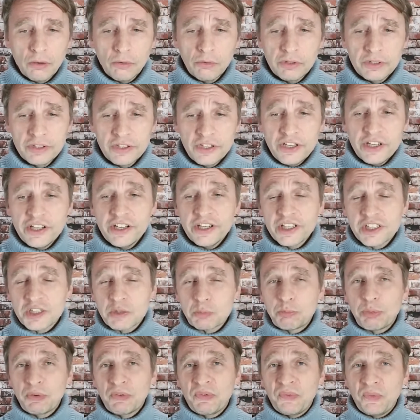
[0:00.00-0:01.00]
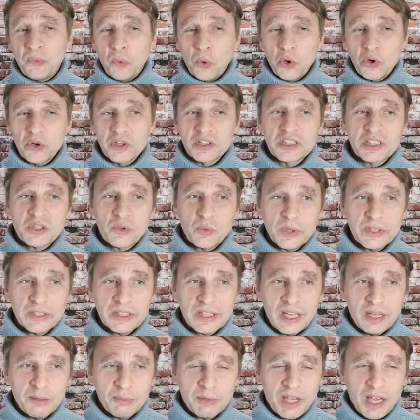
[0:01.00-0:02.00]
years before Squid
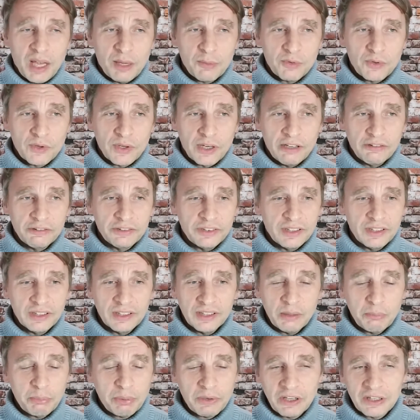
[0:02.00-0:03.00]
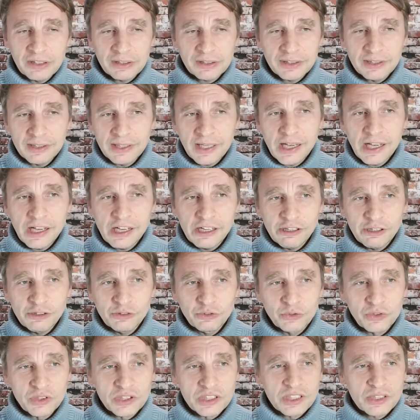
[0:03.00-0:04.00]
Game came around, and apparently
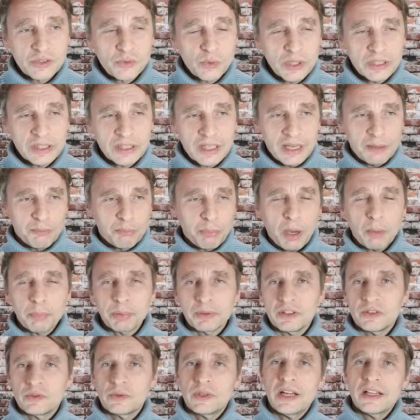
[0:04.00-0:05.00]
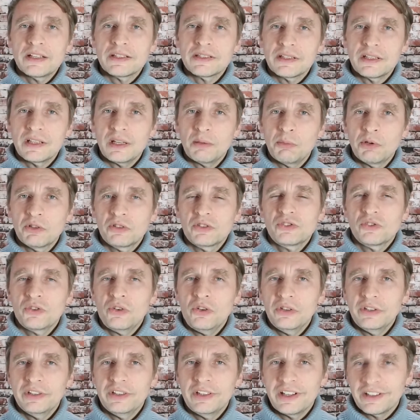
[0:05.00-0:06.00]
now Squid Game popularized it amongst
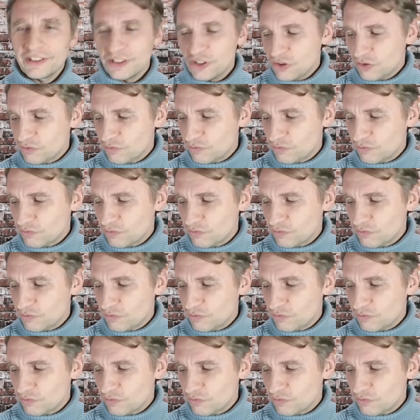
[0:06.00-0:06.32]
all the younger